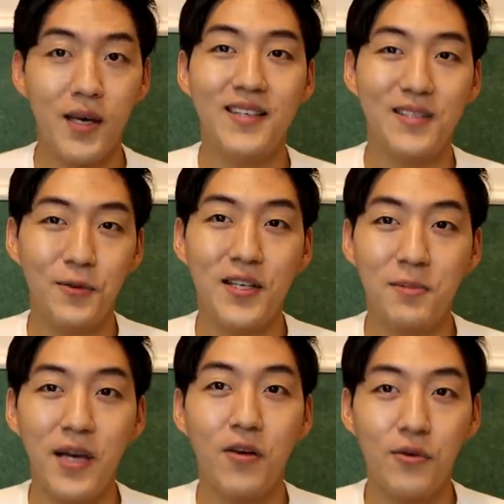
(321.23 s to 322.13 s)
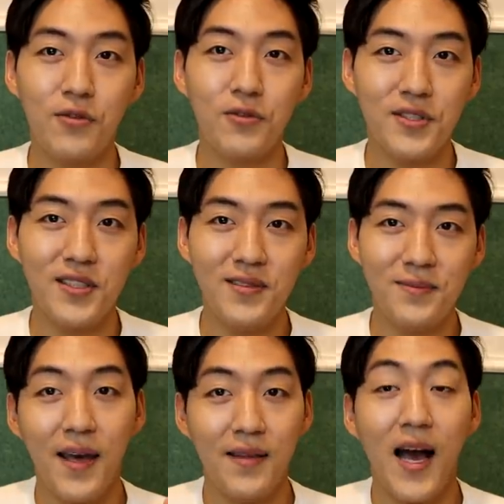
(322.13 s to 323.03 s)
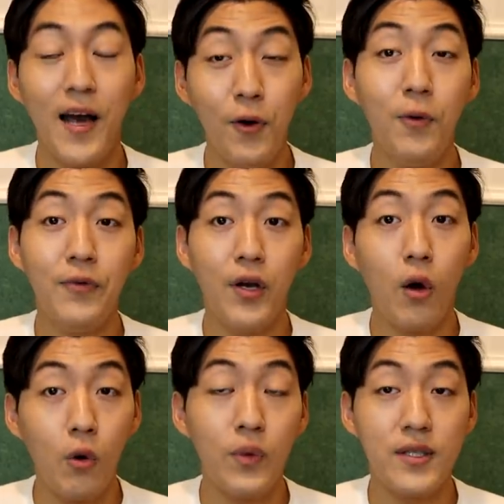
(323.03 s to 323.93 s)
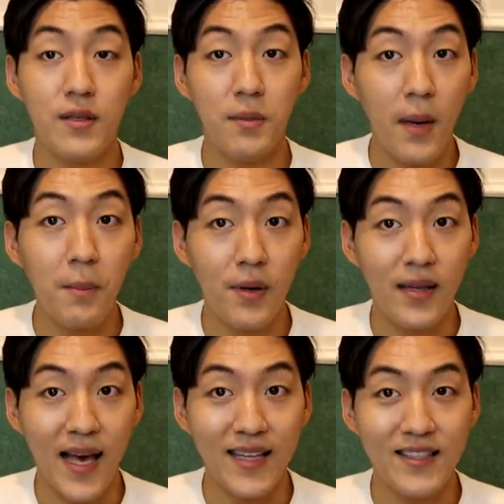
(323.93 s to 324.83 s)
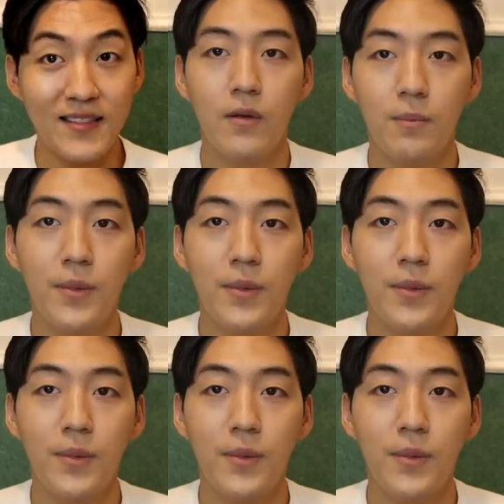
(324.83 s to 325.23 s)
Okay, so that's my conclusion. And I hope we always remember that,